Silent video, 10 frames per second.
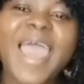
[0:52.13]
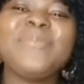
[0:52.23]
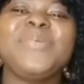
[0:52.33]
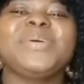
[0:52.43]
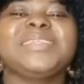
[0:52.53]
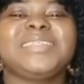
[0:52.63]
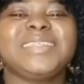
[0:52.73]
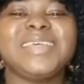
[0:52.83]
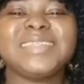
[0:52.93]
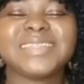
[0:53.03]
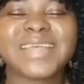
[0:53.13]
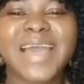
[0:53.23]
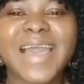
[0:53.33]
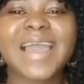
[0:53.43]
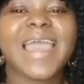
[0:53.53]
your sister,
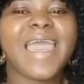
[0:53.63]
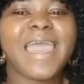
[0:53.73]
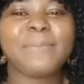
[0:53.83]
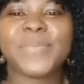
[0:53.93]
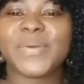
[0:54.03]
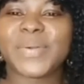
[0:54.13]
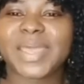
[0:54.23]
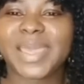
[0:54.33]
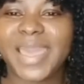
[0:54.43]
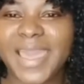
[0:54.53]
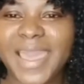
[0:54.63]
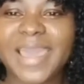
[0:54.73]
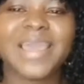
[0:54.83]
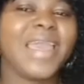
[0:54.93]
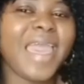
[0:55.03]
help your girl,
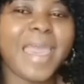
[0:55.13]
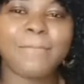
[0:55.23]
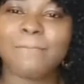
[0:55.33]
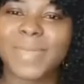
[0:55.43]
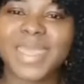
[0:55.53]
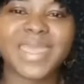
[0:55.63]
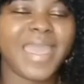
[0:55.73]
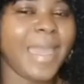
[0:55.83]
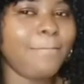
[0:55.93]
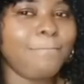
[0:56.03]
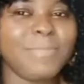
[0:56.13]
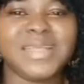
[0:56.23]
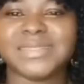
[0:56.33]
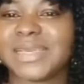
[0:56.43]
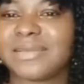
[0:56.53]
help me,
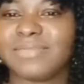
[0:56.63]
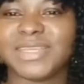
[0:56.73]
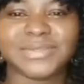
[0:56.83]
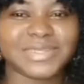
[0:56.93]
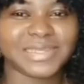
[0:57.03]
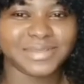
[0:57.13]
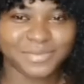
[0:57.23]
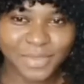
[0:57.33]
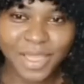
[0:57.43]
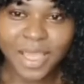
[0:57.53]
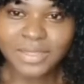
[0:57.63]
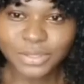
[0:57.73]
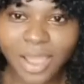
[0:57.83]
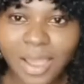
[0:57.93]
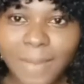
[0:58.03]
take me to the
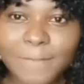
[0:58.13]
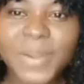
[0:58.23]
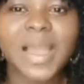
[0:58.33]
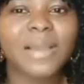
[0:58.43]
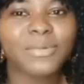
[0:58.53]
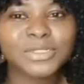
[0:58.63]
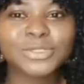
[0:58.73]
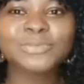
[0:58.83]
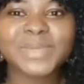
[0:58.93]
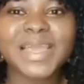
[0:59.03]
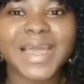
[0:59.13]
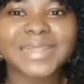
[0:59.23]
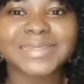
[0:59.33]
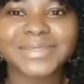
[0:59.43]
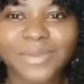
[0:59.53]
top. I want to be at
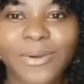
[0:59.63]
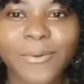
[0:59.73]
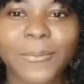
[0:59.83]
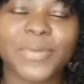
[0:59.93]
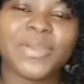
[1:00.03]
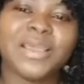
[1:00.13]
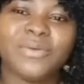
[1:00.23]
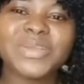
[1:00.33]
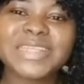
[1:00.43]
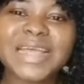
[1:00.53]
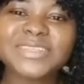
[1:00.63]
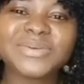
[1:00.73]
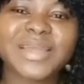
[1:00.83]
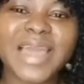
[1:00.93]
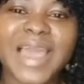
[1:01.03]
the top. Without you
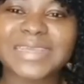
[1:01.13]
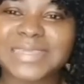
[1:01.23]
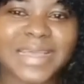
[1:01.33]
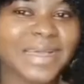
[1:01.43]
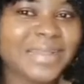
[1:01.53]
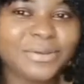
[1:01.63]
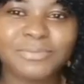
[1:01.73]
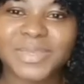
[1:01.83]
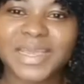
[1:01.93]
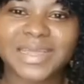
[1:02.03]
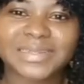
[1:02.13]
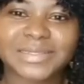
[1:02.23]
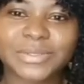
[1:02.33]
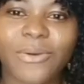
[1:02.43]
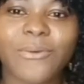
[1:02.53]
guys, I cannot be at the
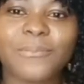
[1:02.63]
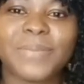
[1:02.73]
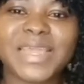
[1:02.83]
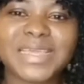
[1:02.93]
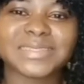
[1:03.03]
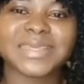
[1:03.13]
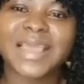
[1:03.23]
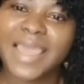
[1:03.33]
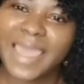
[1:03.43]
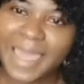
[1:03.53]
top. Please help